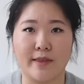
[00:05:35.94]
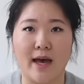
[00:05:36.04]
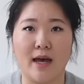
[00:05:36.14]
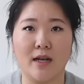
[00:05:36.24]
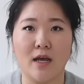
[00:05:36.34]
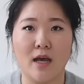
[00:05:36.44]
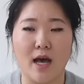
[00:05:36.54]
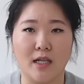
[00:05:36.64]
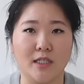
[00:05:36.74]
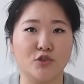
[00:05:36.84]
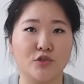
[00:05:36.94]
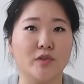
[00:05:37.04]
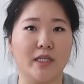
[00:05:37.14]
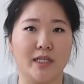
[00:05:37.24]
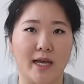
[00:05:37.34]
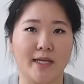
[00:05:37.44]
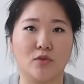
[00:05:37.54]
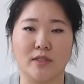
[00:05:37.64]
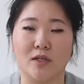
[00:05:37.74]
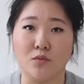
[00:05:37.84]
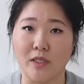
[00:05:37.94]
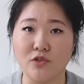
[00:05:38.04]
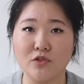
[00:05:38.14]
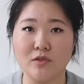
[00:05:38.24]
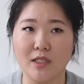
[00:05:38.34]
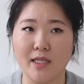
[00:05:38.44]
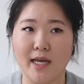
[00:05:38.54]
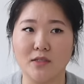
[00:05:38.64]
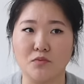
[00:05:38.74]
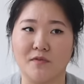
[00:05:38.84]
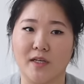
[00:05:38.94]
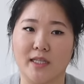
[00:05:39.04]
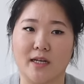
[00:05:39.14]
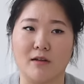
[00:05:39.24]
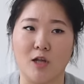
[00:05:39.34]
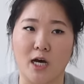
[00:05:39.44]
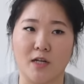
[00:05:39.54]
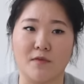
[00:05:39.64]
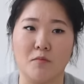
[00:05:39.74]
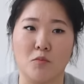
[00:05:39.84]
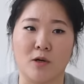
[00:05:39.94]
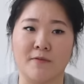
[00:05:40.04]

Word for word: that Ella truly liked or that we truly liked. We felt that a lot of them were